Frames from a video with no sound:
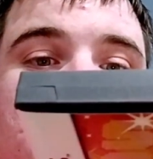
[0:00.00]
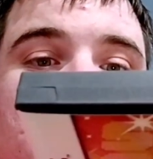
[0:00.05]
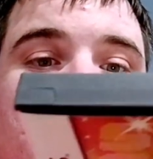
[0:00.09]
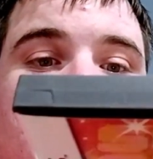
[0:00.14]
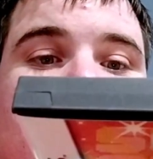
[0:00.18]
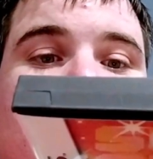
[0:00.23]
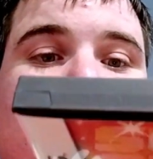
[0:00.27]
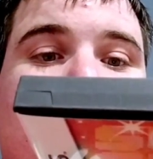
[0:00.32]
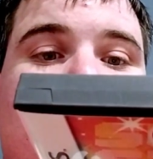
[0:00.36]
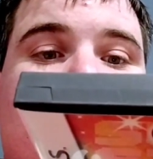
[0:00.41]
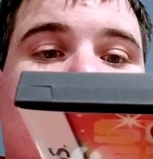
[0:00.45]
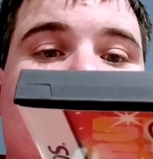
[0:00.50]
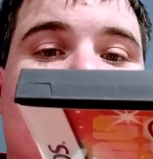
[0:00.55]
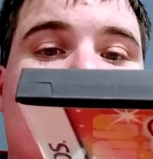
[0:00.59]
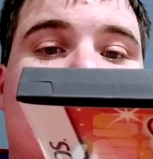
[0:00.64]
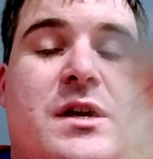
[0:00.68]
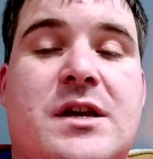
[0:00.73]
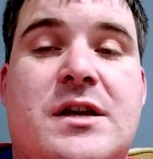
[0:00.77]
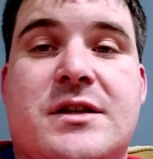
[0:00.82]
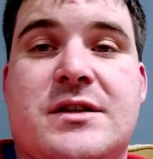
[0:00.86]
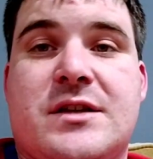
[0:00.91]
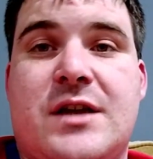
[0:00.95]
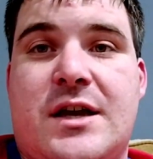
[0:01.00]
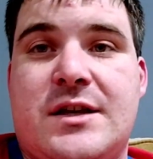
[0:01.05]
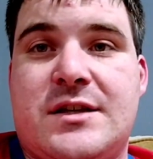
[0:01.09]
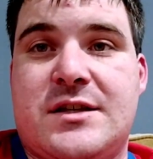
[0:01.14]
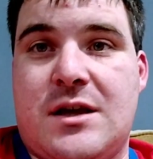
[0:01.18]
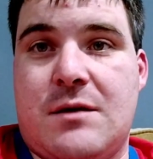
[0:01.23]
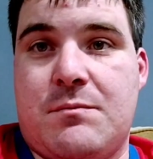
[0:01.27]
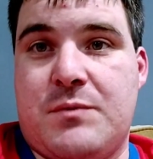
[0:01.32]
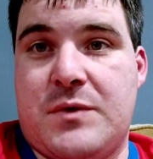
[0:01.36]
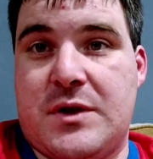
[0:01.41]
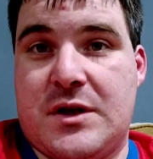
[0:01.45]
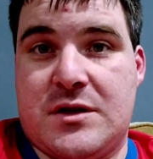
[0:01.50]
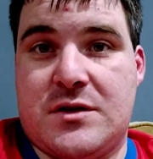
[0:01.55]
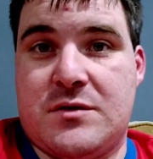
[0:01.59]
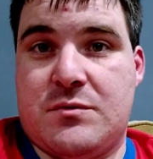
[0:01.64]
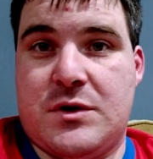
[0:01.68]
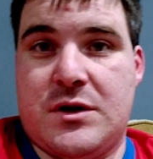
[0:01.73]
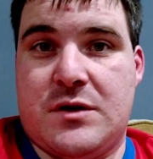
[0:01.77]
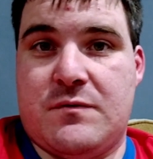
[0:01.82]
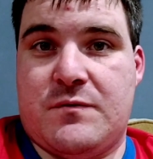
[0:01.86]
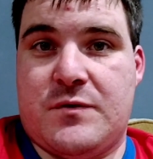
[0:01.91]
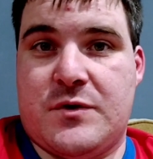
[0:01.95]
found out it was a thing, because I skipped this
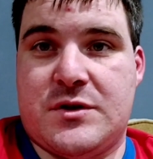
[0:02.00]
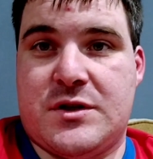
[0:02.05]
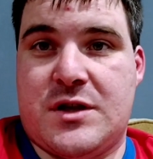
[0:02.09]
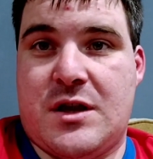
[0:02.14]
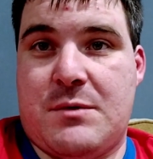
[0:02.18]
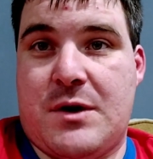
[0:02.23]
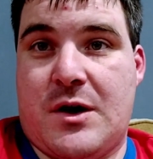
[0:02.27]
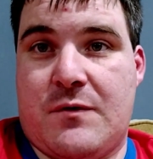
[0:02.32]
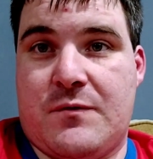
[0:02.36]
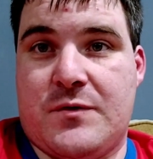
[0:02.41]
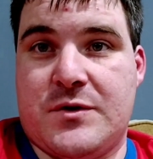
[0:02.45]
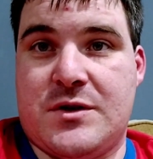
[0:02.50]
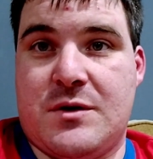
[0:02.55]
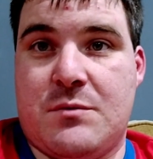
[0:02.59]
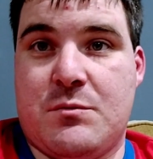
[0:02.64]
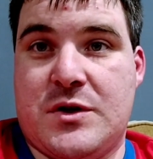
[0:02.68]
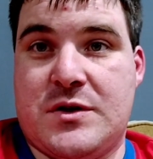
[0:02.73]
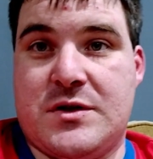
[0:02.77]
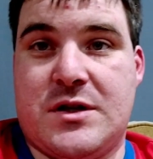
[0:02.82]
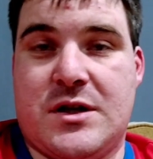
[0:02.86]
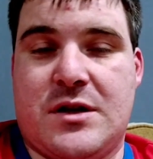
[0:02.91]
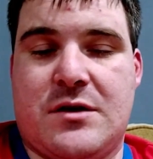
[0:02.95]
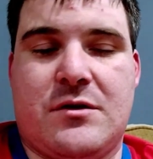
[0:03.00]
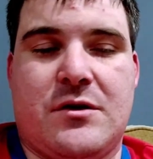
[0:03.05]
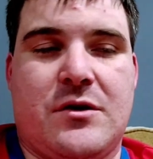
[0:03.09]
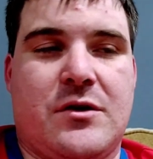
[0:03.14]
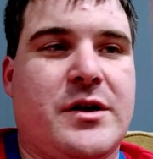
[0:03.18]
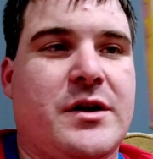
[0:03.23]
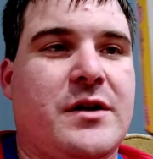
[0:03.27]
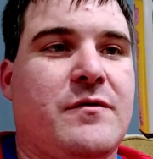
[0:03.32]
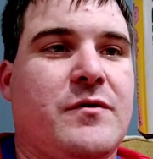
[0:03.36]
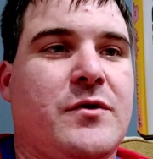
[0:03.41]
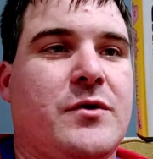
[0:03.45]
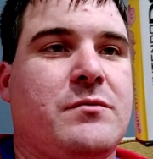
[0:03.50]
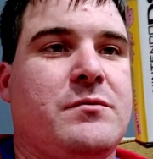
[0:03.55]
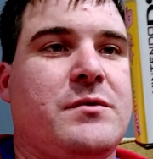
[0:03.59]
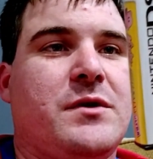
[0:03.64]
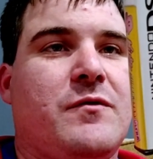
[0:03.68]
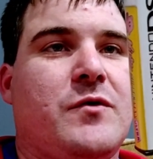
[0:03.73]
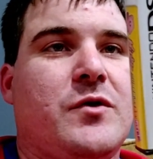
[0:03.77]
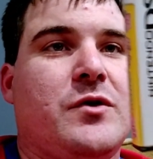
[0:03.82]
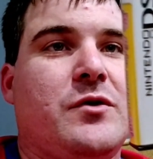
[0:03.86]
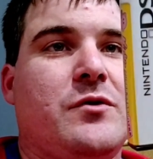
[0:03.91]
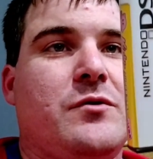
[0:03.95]
when it first came out for some reason. I don't know. I
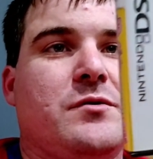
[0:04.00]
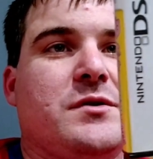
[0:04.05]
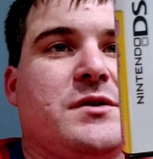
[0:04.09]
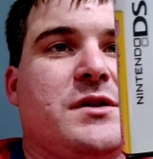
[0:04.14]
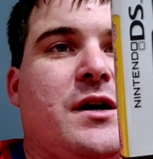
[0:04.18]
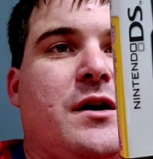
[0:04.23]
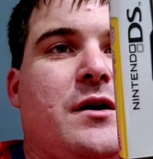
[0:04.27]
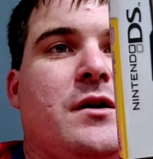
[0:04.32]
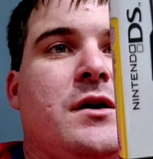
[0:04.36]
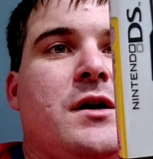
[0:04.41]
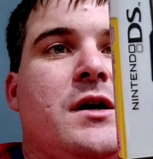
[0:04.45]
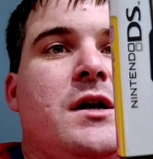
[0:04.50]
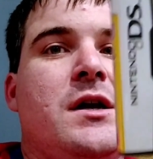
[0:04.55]
never knew it was there.